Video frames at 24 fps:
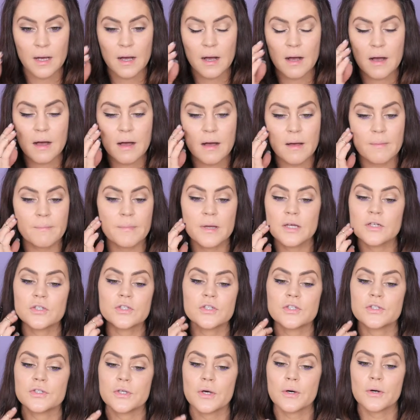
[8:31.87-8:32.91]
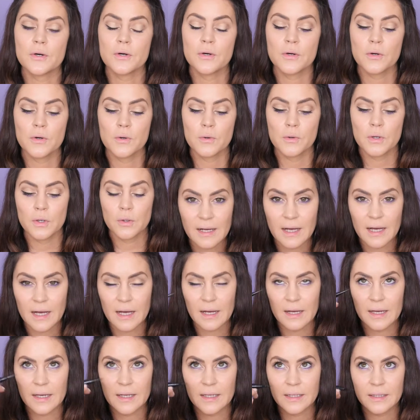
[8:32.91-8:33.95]
Um, so
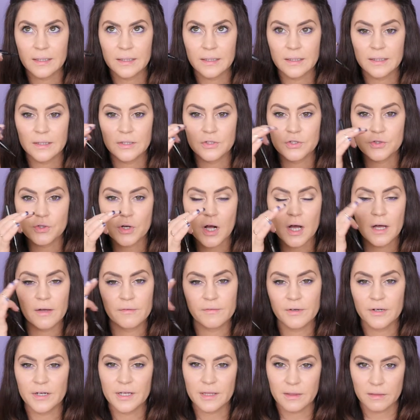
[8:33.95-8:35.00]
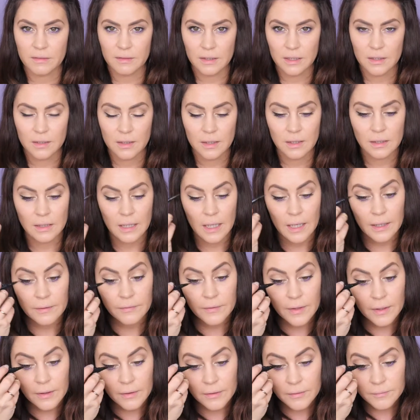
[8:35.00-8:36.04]
I draw a very thin line
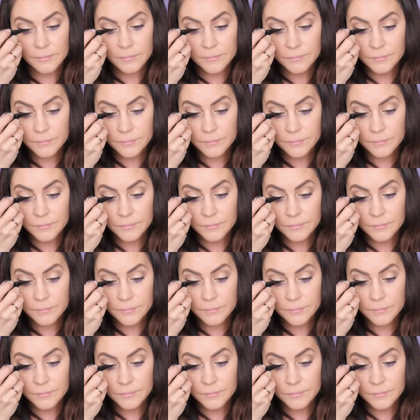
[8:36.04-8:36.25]
there.